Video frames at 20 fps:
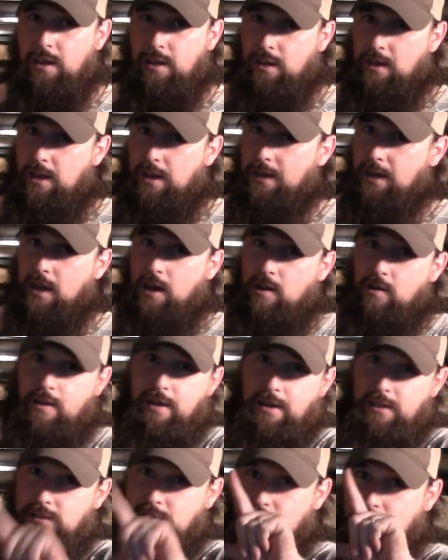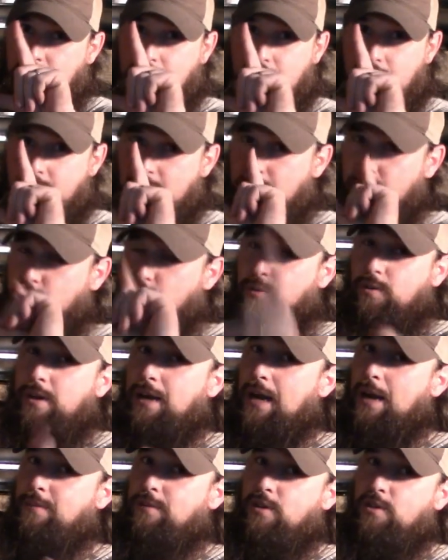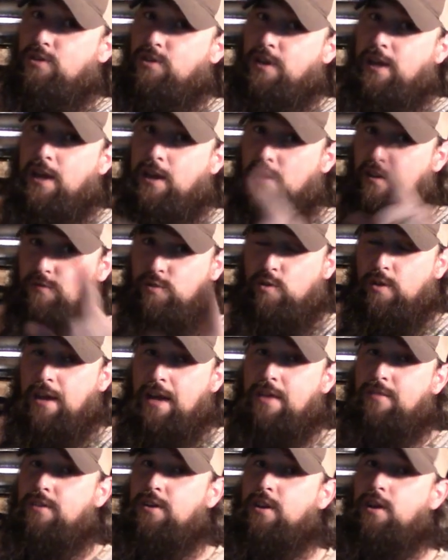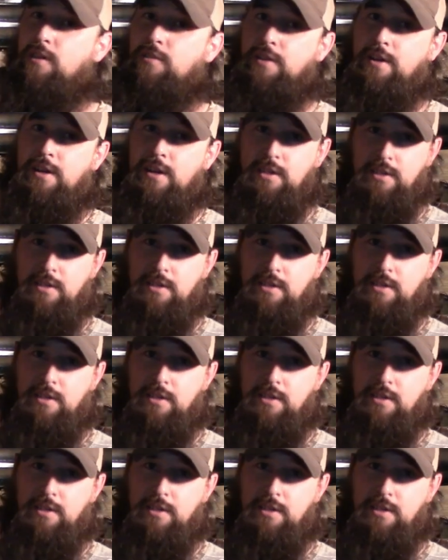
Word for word: And like always, subscribe to the channel if you haven't already.